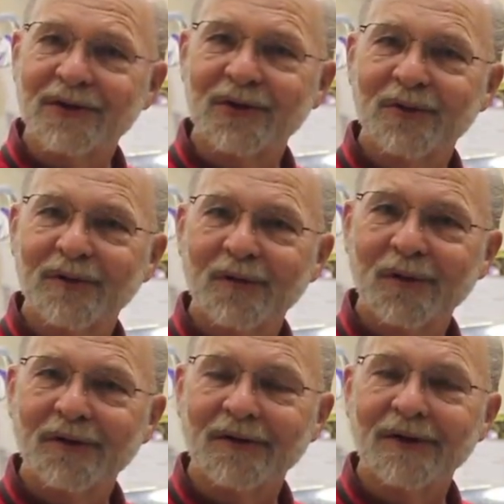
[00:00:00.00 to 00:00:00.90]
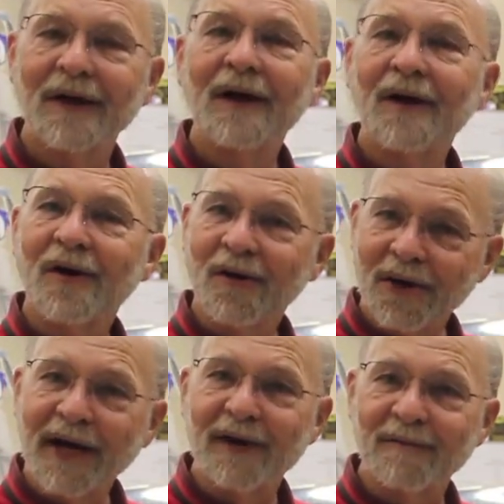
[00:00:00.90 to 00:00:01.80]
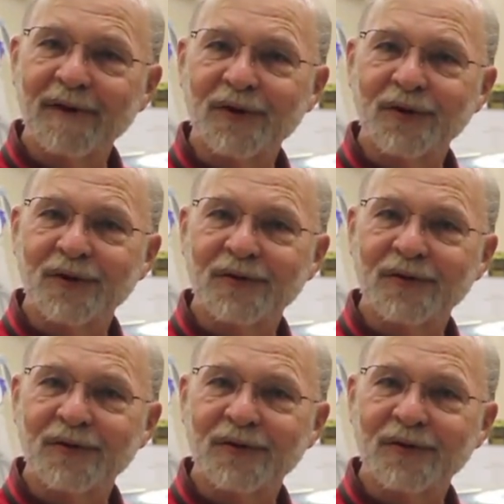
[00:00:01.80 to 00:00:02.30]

show in the world called AirVenture,